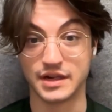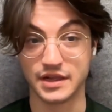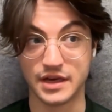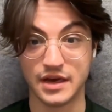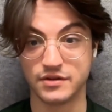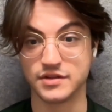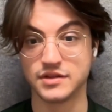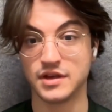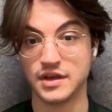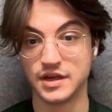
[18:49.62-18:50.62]
and
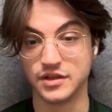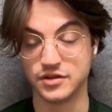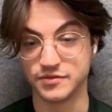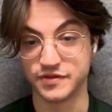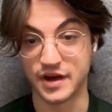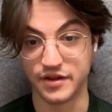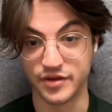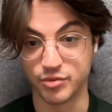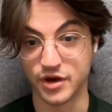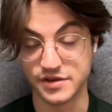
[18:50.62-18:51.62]
ClickHouse in terms of how
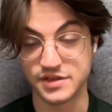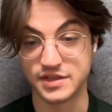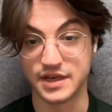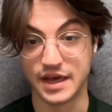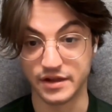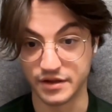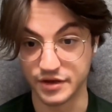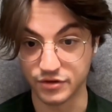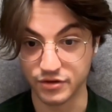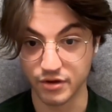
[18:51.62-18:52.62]
they're processing
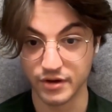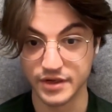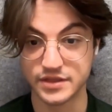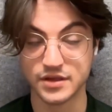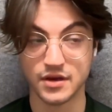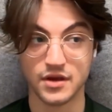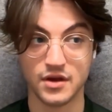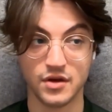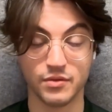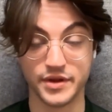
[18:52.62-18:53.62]
analytical queries.
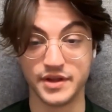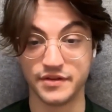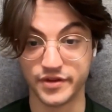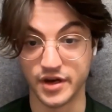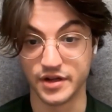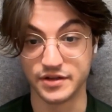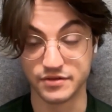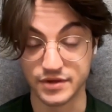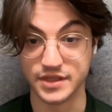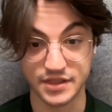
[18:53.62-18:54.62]
What they've done
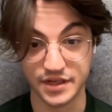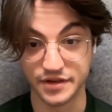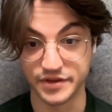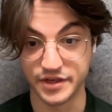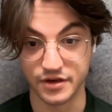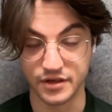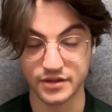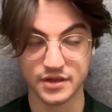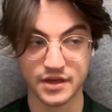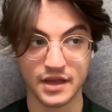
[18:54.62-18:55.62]
is really state of the
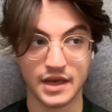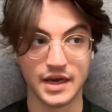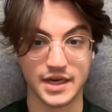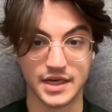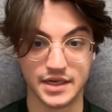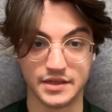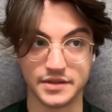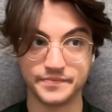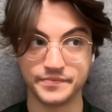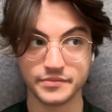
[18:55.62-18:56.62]
art,
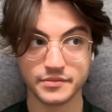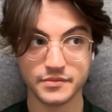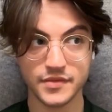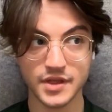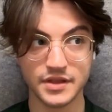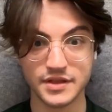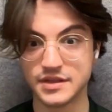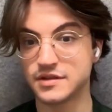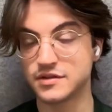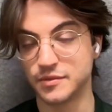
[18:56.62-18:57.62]
and
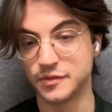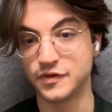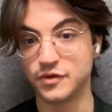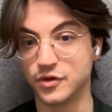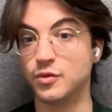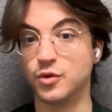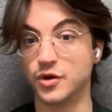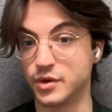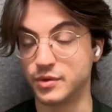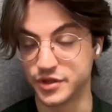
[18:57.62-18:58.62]
this is some of the
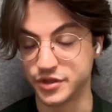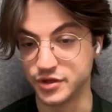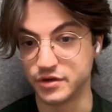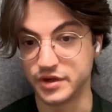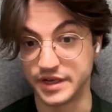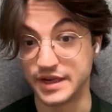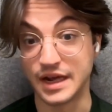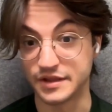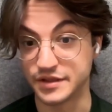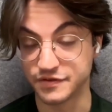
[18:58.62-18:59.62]
work we want to do on the
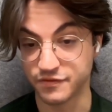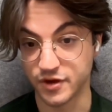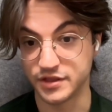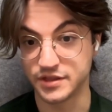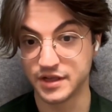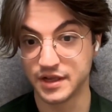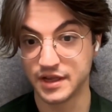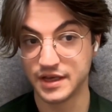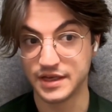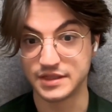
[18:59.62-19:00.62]
analytics front
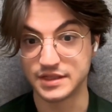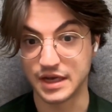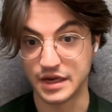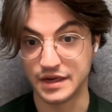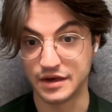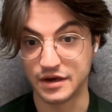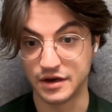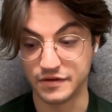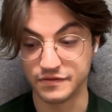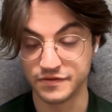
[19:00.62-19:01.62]
inside
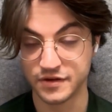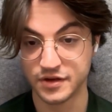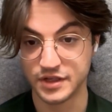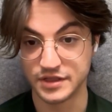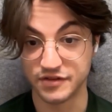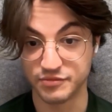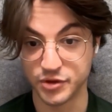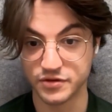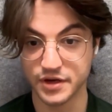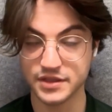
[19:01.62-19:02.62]
of
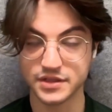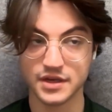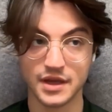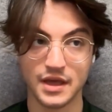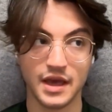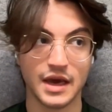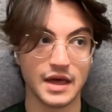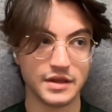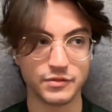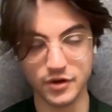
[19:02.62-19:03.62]
Postgres.
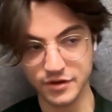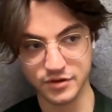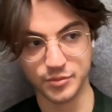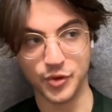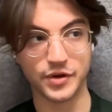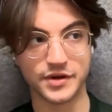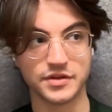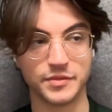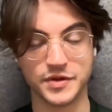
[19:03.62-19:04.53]
And then we're also borrowing